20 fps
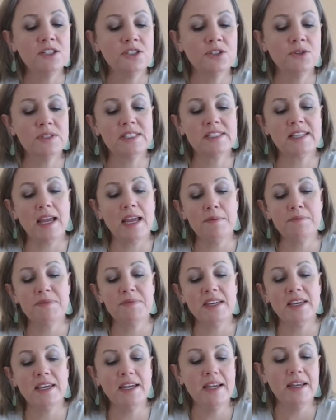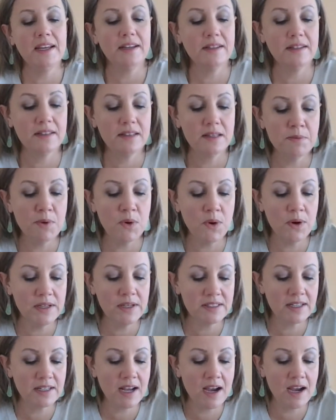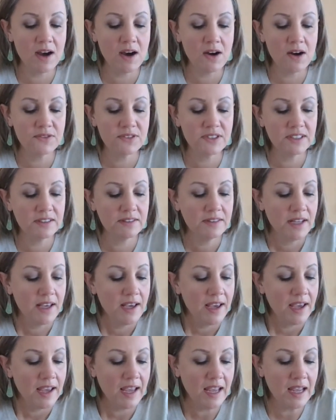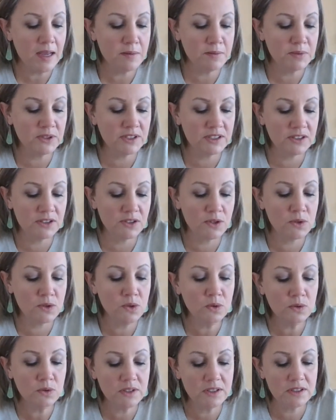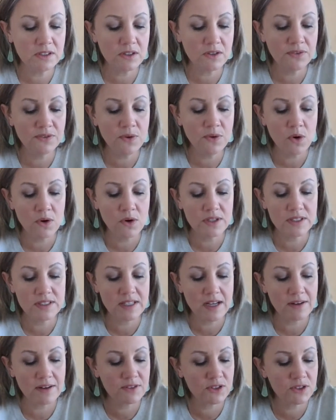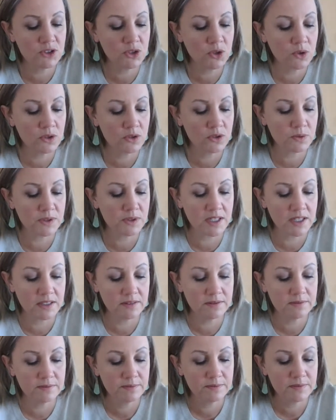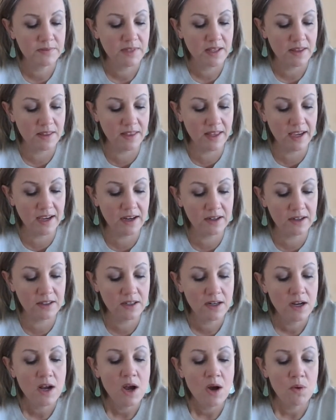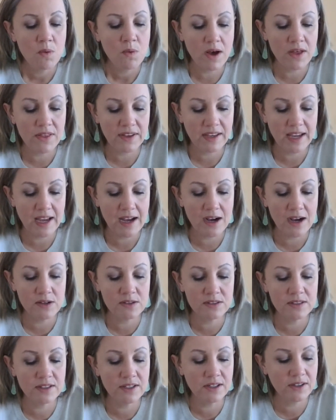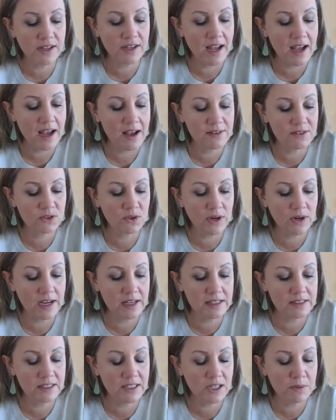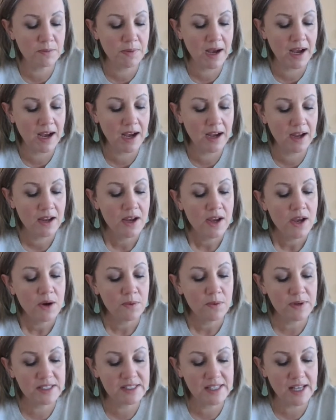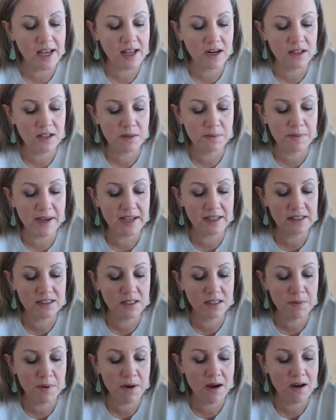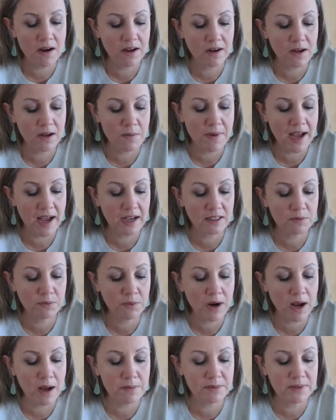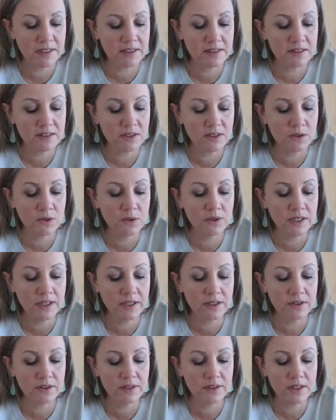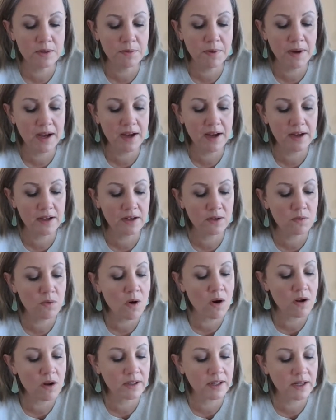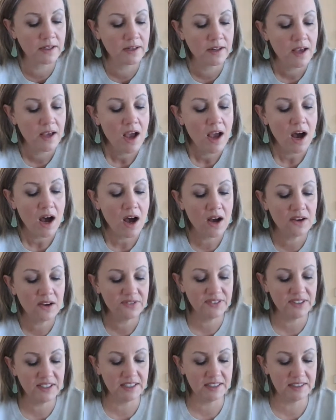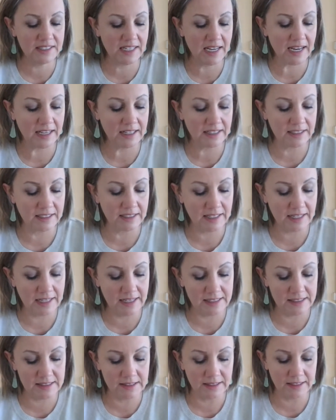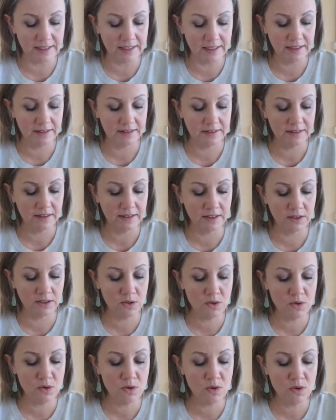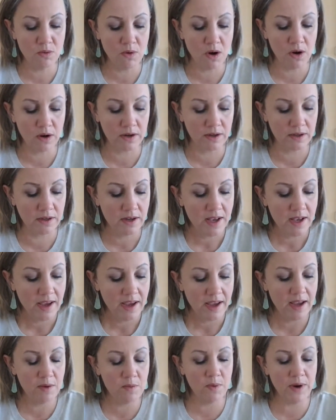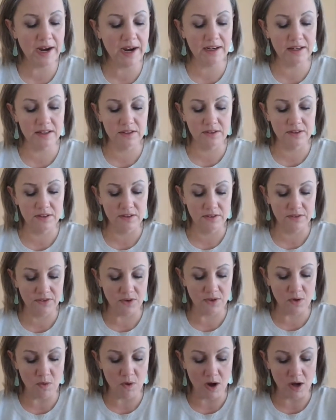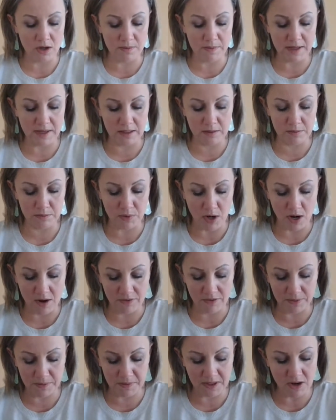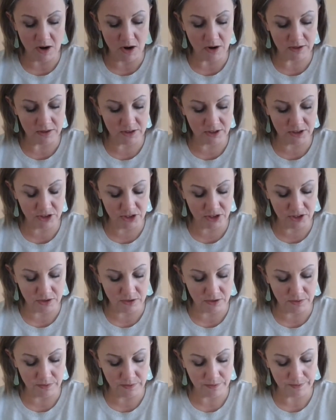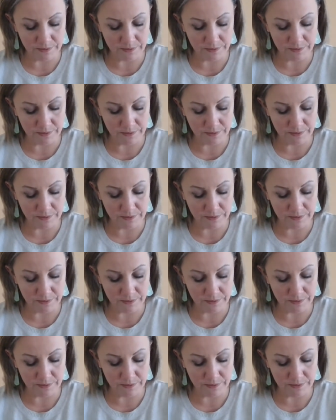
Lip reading: To escape the heat, the boys and I often ambled into the coolness of the forest after the chores were done. There, while the cows and their calves grazed nearby, we sat on the banks of the pond, our backs propped against the old hickory, a pine, a walnut, our feet dangling lazily in the cool water, and waited for a watermelon brought from the garden to chill.